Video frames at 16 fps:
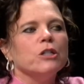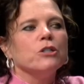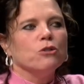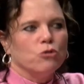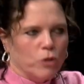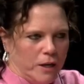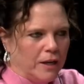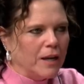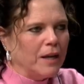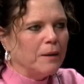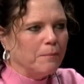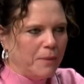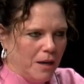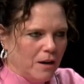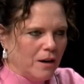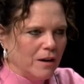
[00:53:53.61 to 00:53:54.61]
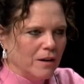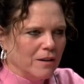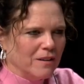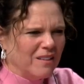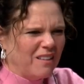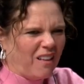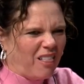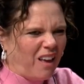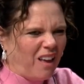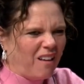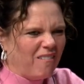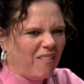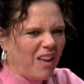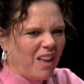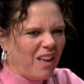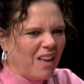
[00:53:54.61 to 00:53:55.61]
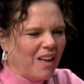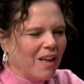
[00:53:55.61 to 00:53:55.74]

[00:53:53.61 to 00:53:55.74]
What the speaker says: drinking beer? I'm like, what?